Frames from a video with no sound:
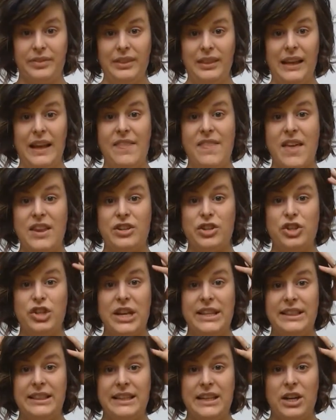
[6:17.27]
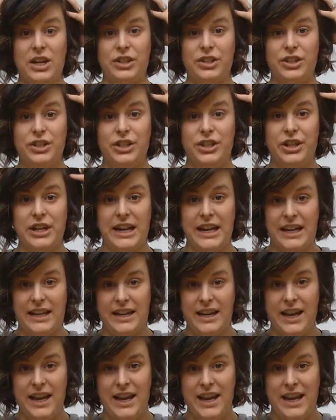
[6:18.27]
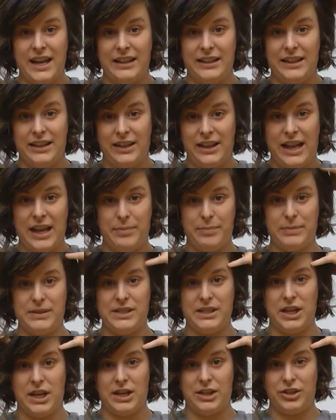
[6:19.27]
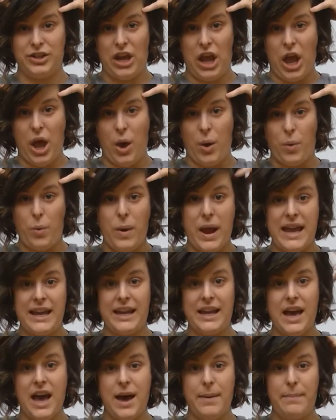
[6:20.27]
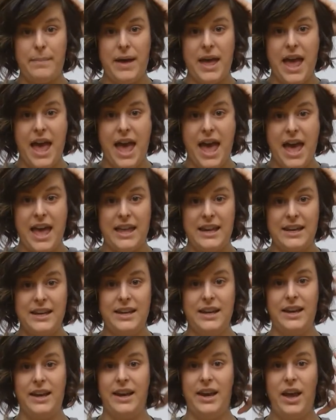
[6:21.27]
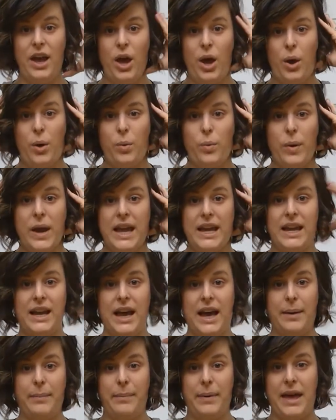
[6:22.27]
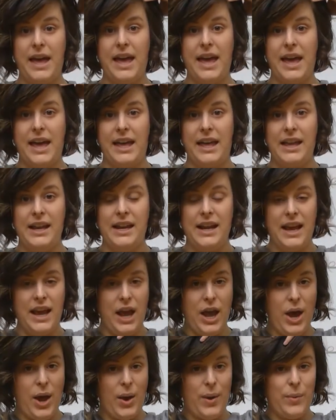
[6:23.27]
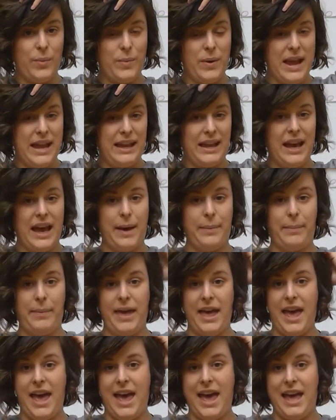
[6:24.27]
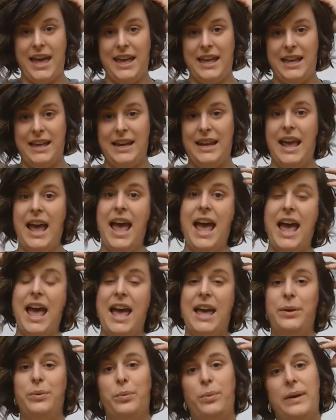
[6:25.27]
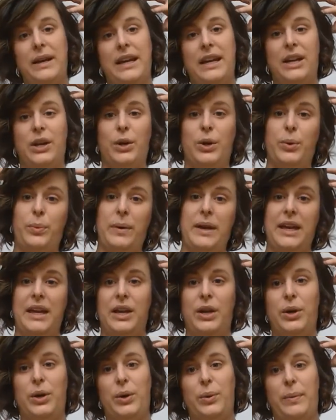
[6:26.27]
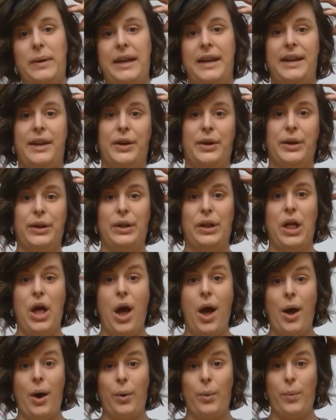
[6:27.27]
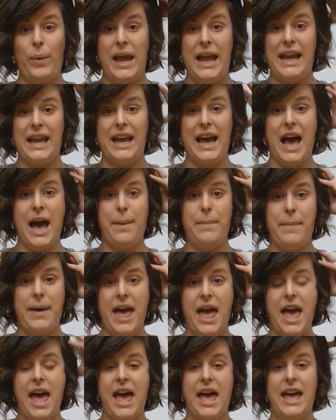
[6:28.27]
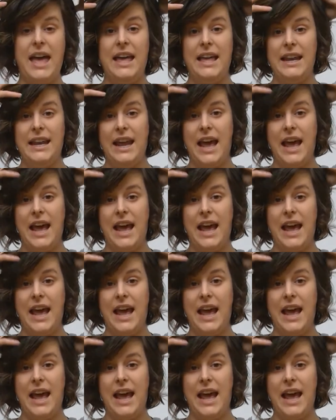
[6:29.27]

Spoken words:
And then gently onto your head, a little head massage. Wake up head, wake up head. Wake up head and wiggle, wiggle, wiggle. Wake up head,